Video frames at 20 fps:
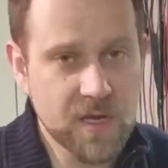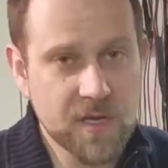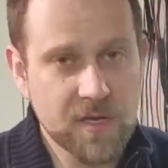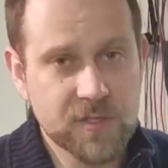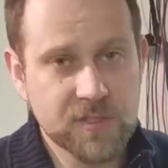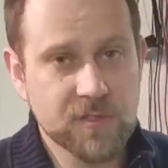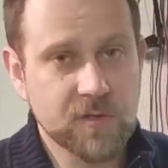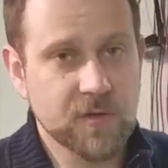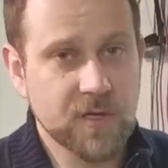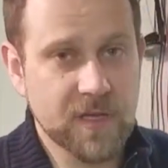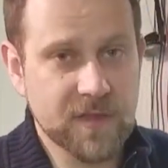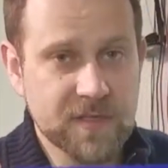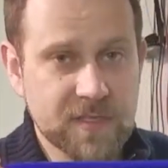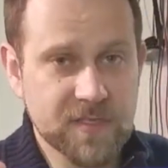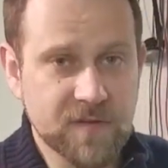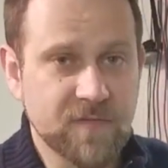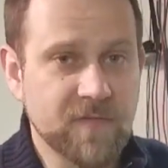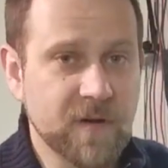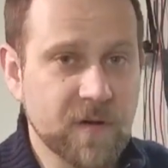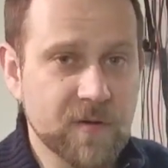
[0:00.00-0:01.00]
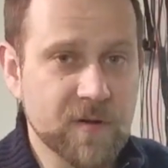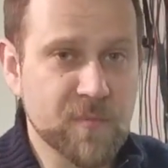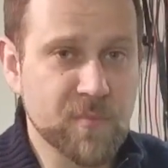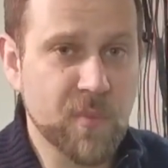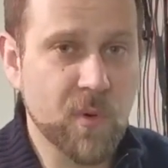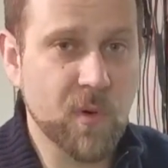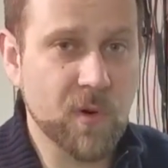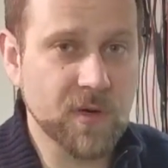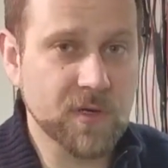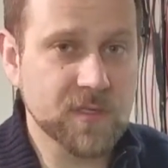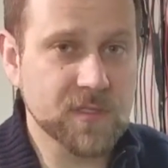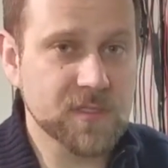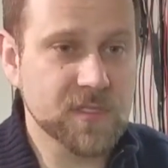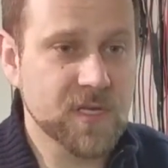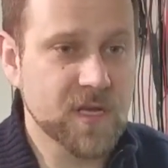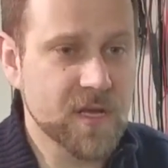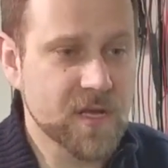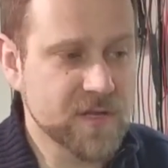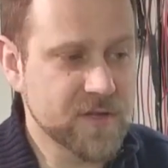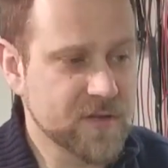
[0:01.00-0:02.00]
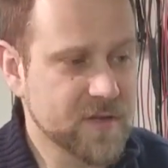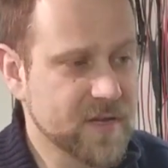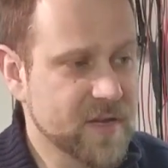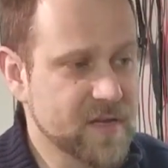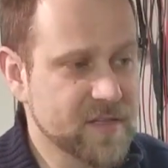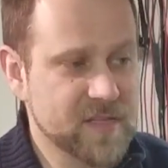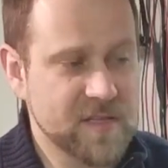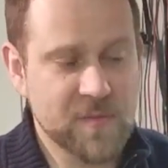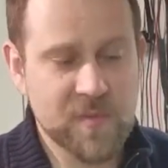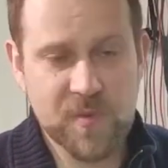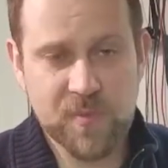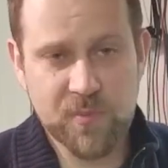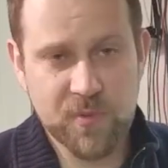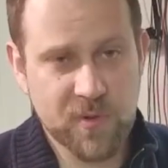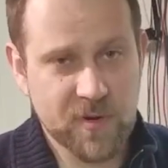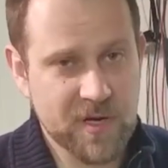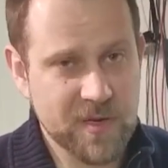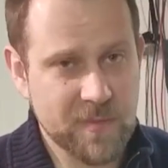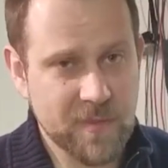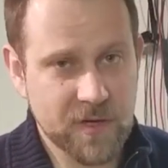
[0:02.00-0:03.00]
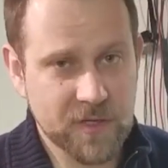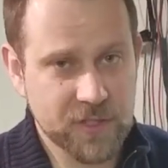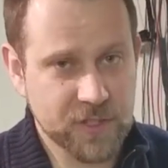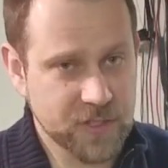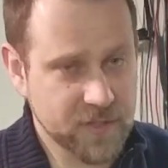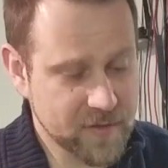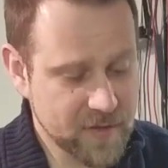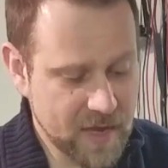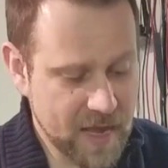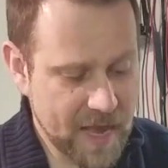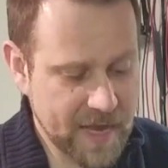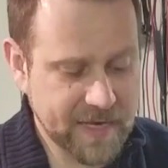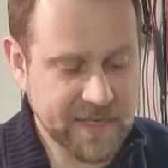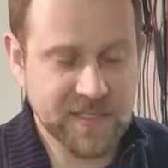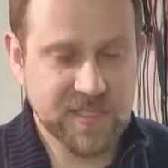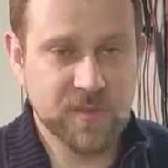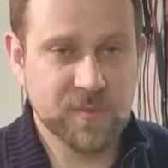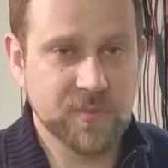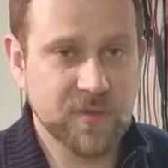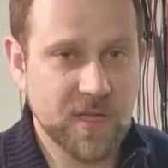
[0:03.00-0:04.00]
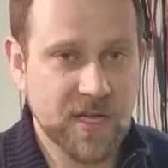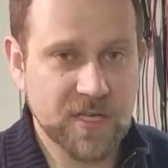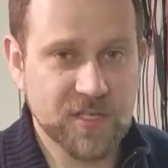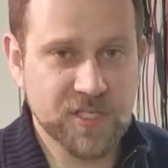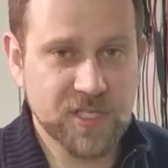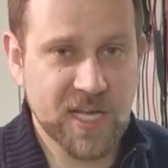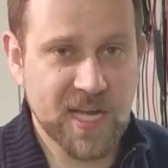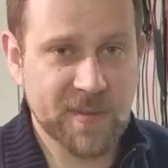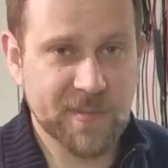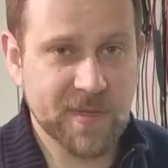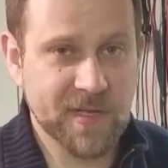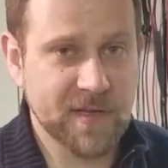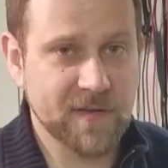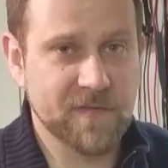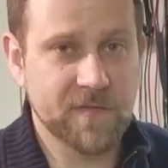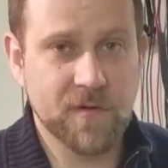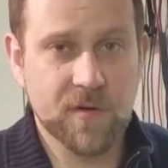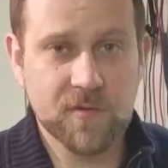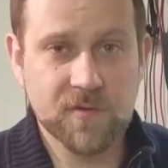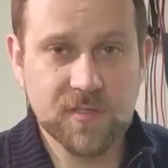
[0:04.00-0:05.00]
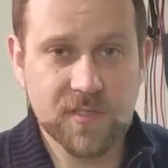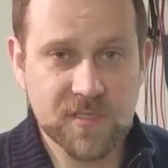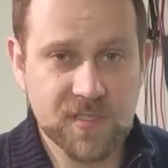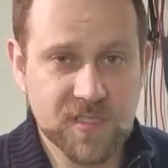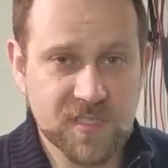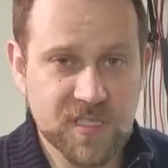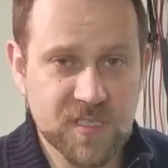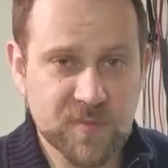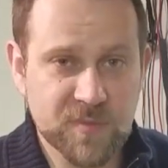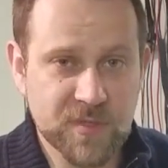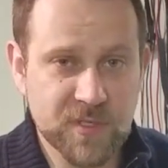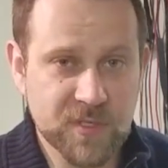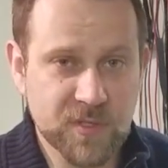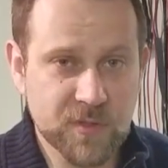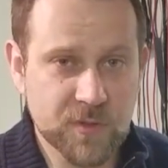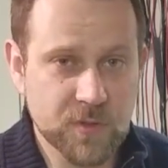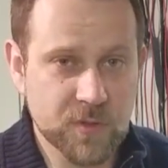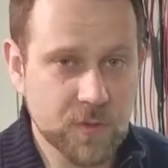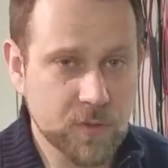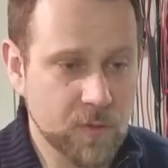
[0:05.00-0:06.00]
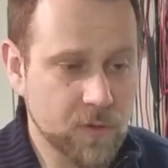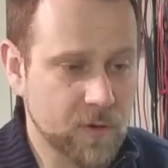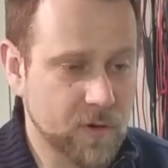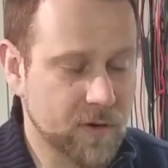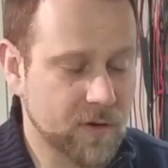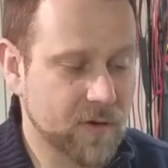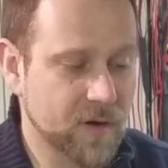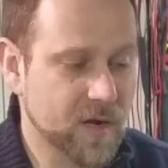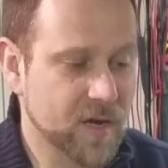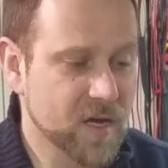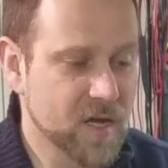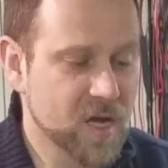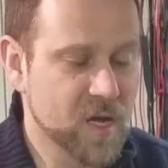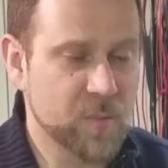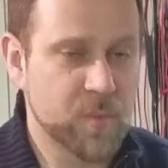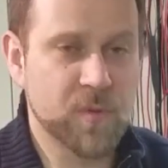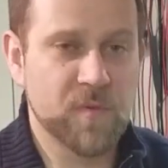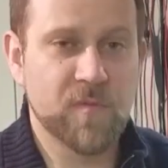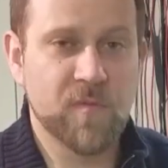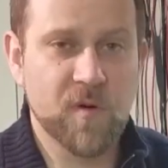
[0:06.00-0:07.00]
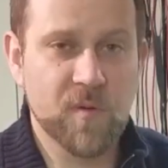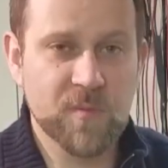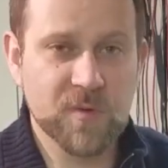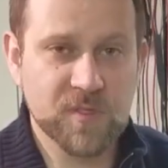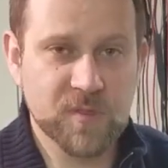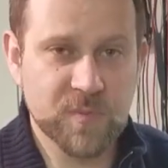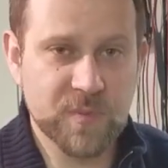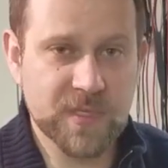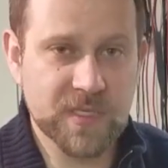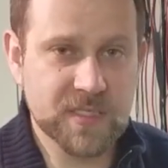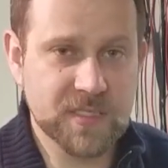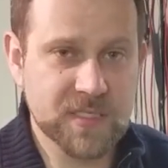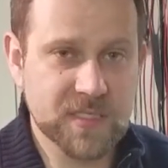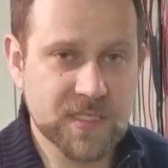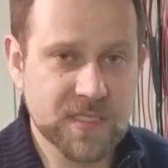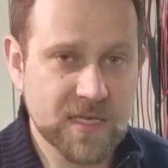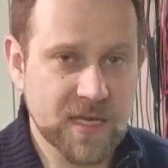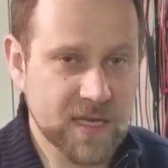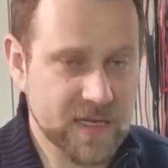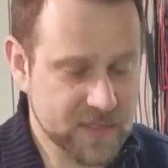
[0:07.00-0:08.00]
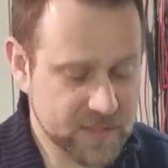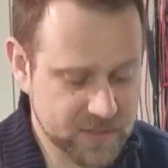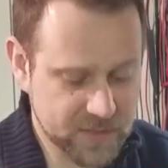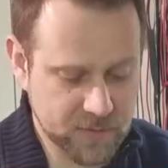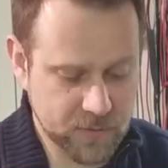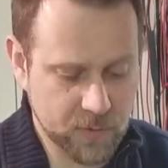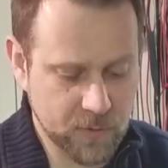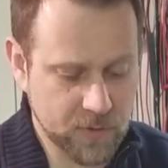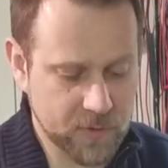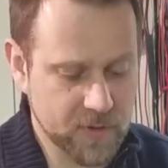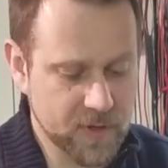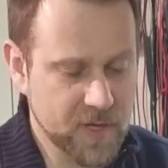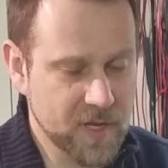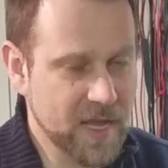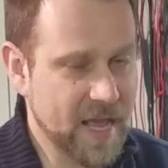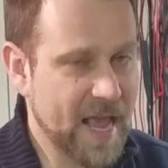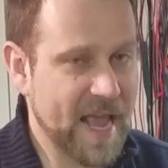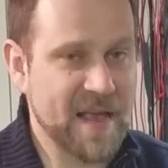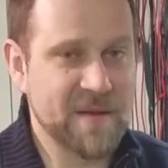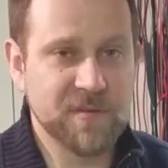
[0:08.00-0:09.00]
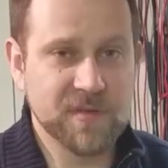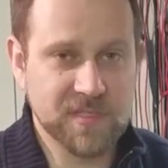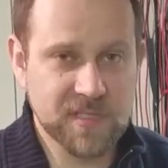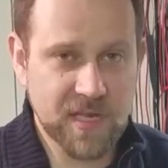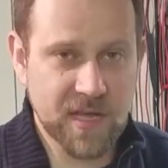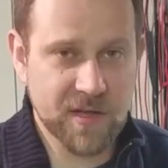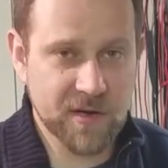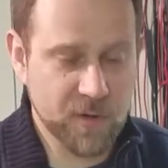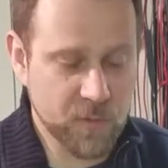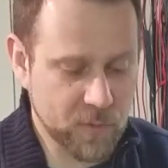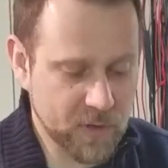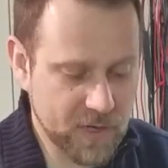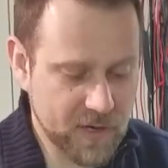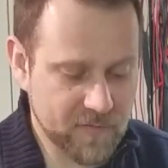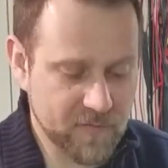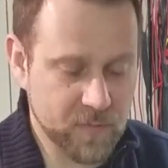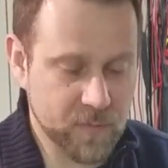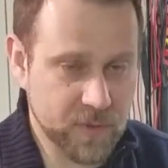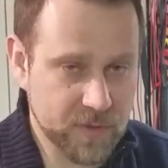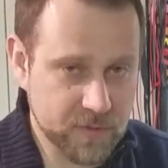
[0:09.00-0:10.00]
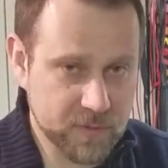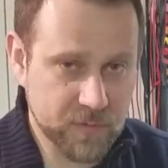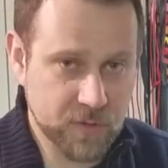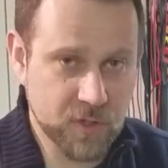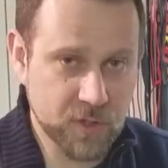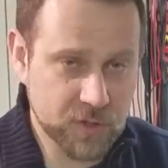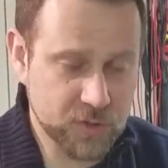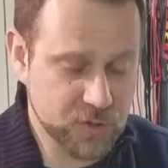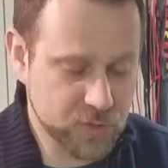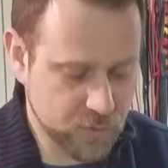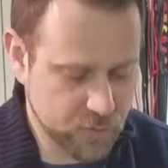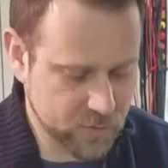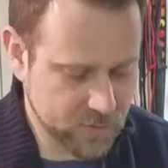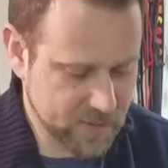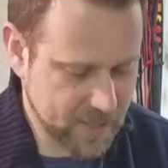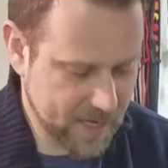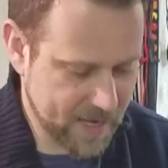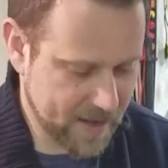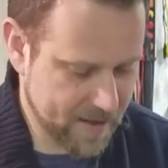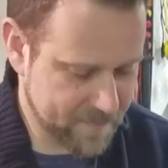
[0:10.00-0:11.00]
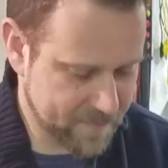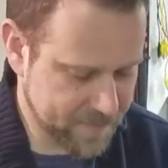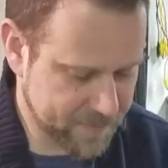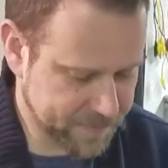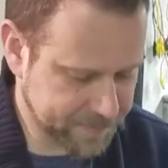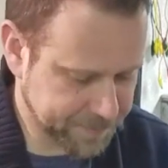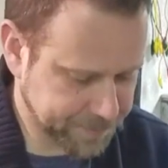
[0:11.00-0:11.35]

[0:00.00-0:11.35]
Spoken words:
So again, these are very important. You can get them at pretty much any supply shop like a Frozen CPU or a Performance PCS or Amazon or whatever, but good tool to have.